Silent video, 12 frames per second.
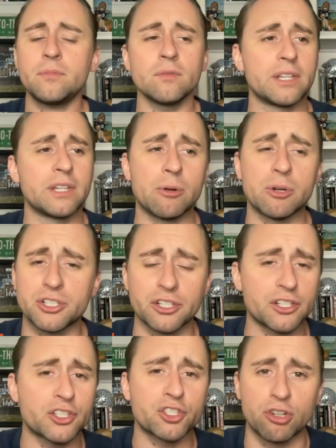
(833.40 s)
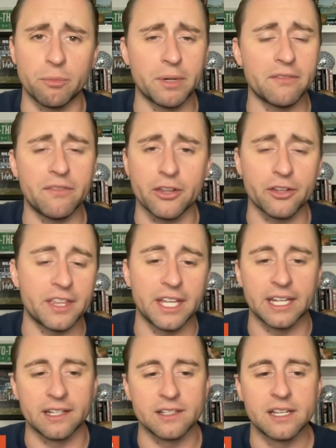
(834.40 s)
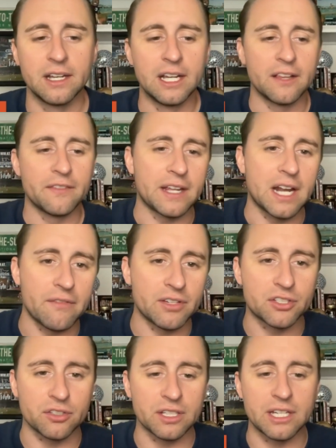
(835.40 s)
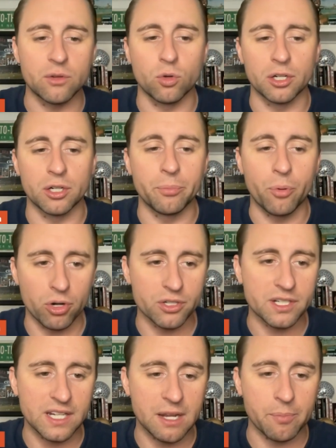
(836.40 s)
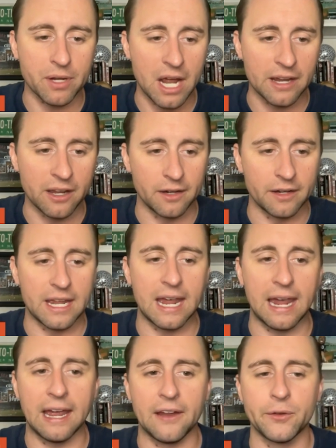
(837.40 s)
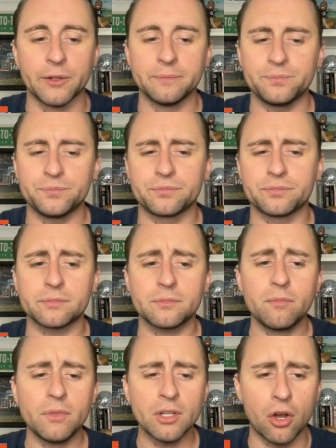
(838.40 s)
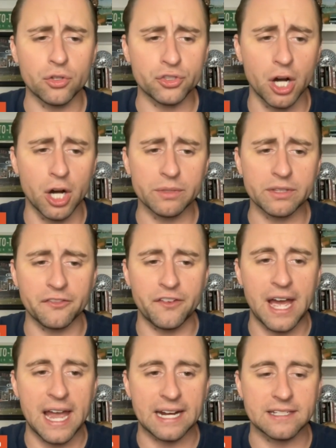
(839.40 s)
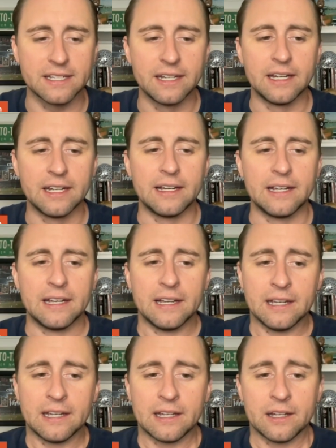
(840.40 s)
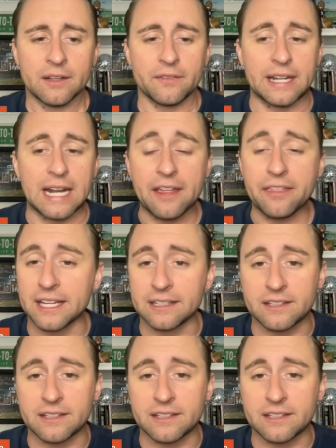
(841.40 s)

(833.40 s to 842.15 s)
There was an assortment of other things that obviously were important to keep an eye on. And I'll start with the fact that I think